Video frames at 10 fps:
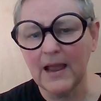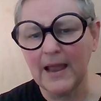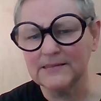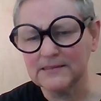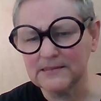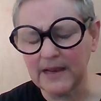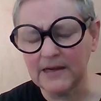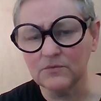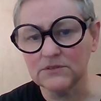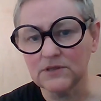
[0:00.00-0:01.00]
And
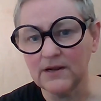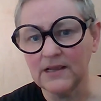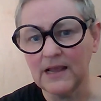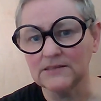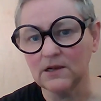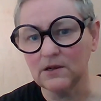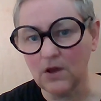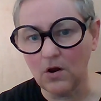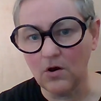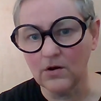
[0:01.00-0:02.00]
sustainable design has a
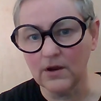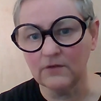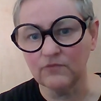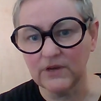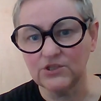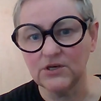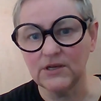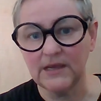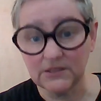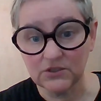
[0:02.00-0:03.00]
long and rich
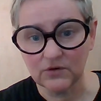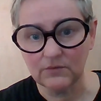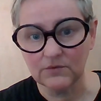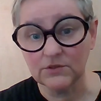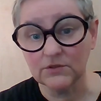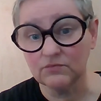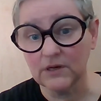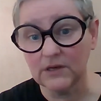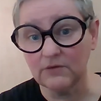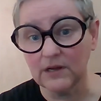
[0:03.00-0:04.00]
history, which is
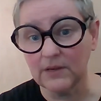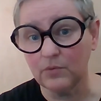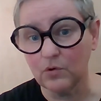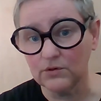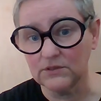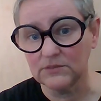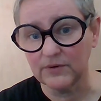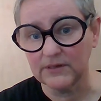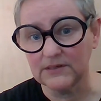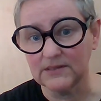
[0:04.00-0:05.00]
really, really important to
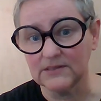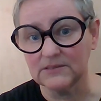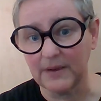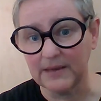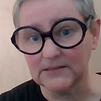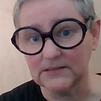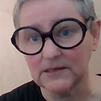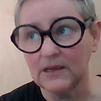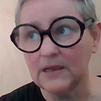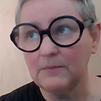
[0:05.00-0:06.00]
bring to this space.
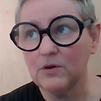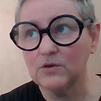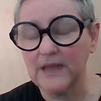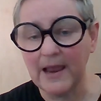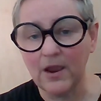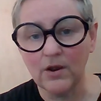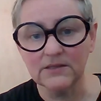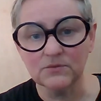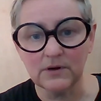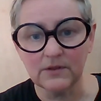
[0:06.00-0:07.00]
Because AI
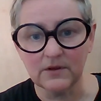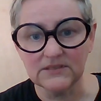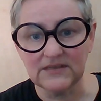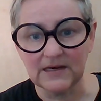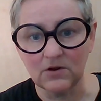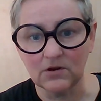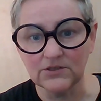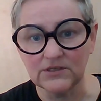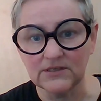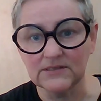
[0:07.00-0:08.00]
is one of those
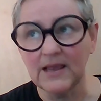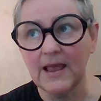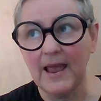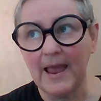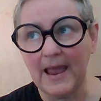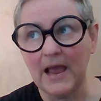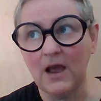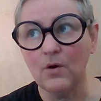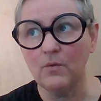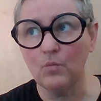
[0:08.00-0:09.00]
technologies,
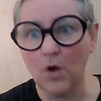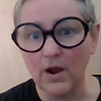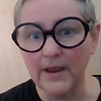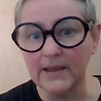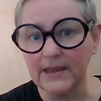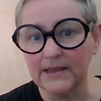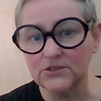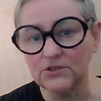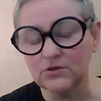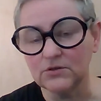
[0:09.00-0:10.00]
how and why it gets
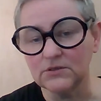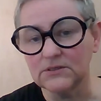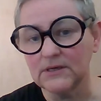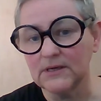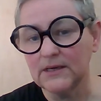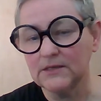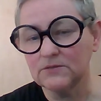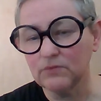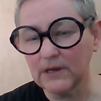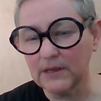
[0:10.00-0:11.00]
used is
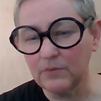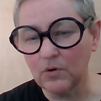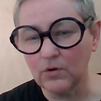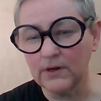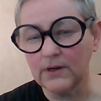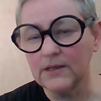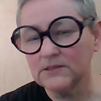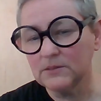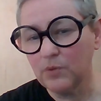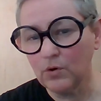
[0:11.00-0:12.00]
really important. It's
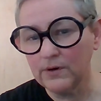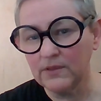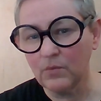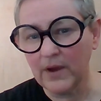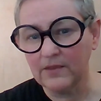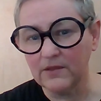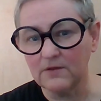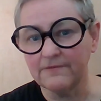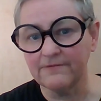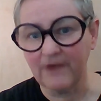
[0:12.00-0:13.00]
important in the way that you
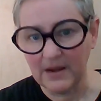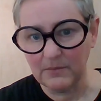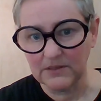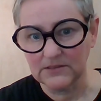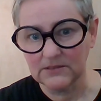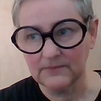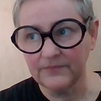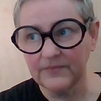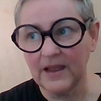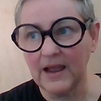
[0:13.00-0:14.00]
frame it.
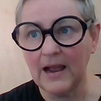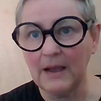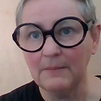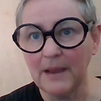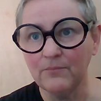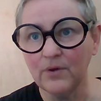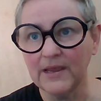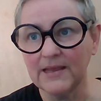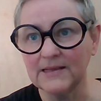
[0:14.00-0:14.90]
And bringing